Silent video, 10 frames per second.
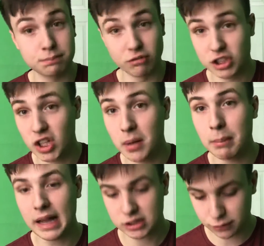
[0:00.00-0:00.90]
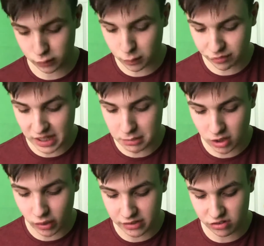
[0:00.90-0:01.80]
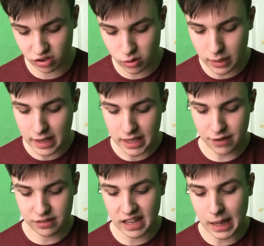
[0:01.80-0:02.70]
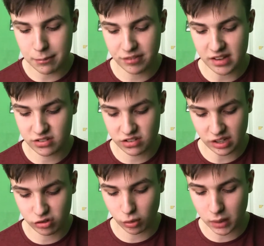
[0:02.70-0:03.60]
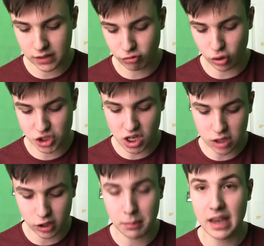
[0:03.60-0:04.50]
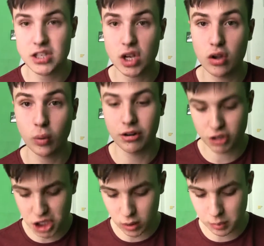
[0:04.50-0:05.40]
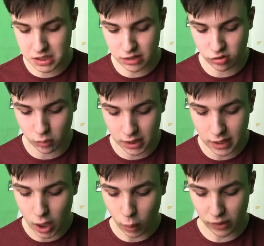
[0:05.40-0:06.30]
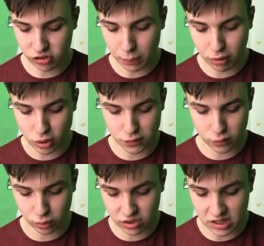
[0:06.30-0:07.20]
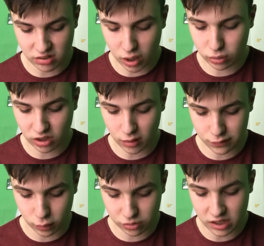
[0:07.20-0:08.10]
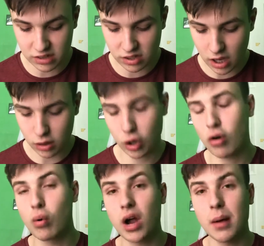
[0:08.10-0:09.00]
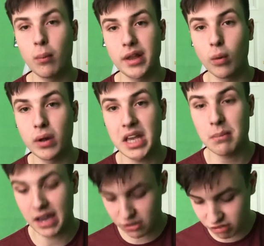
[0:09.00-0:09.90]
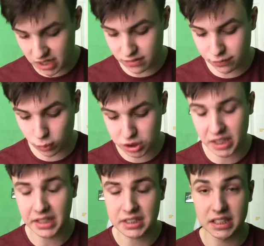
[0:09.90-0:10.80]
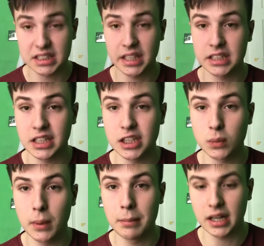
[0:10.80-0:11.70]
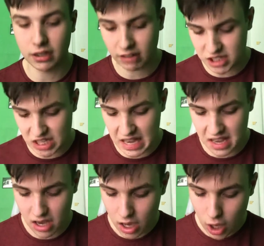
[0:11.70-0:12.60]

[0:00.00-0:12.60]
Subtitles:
return back to form for him at 9 to 2. If the cap fits, 6 to 1. Roxana, the Mayor's Hurdle winner at Cheltenham, 10 to 1. West Approach 14s, Holstone 14s. The Coral Cup winner William Henry at 14s, and it's 16 to 1 bigger the rest there.